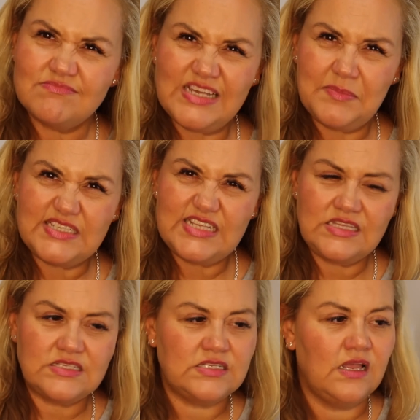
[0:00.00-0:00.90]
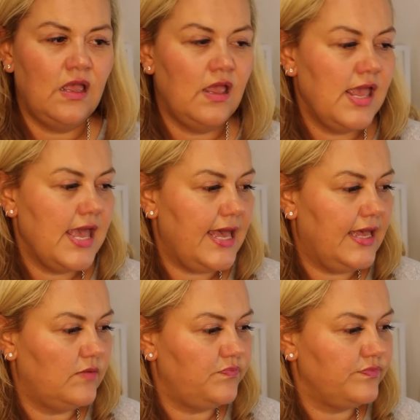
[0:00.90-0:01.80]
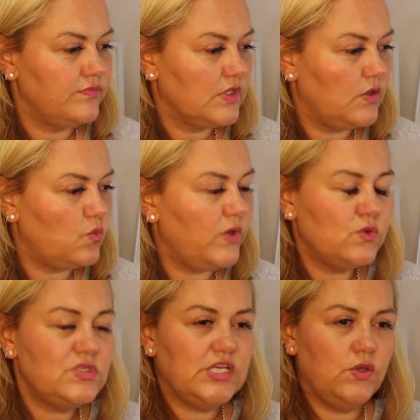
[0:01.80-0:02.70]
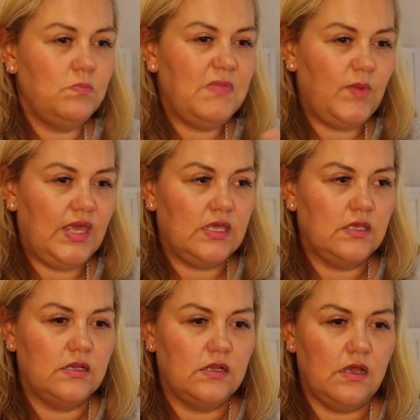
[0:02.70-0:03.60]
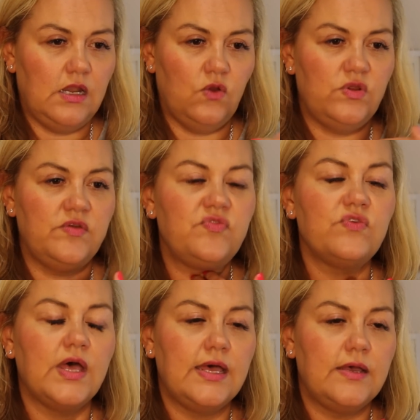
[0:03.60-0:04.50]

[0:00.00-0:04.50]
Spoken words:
Does that make sense? We also mimic a lot of,